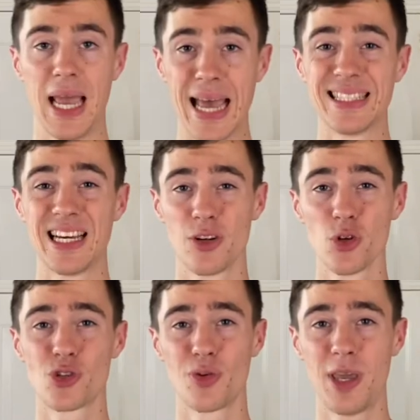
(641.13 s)
And then
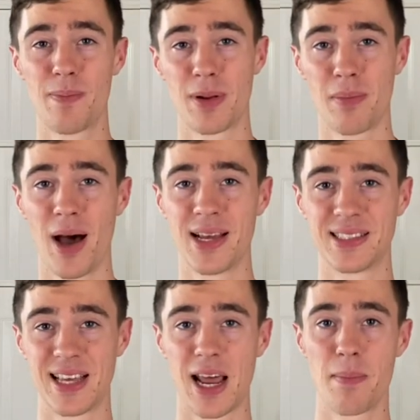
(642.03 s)
also keep in
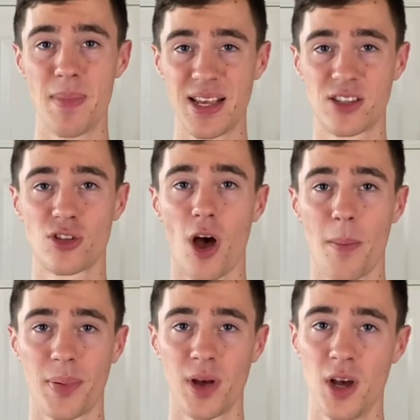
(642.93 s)
mind that I messed
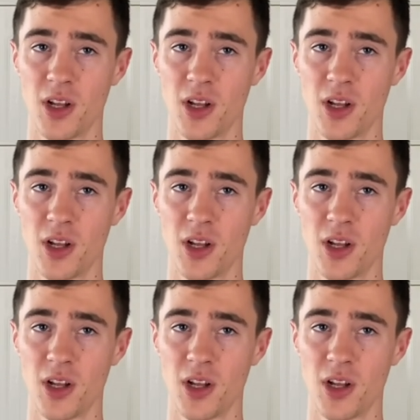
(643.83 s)
up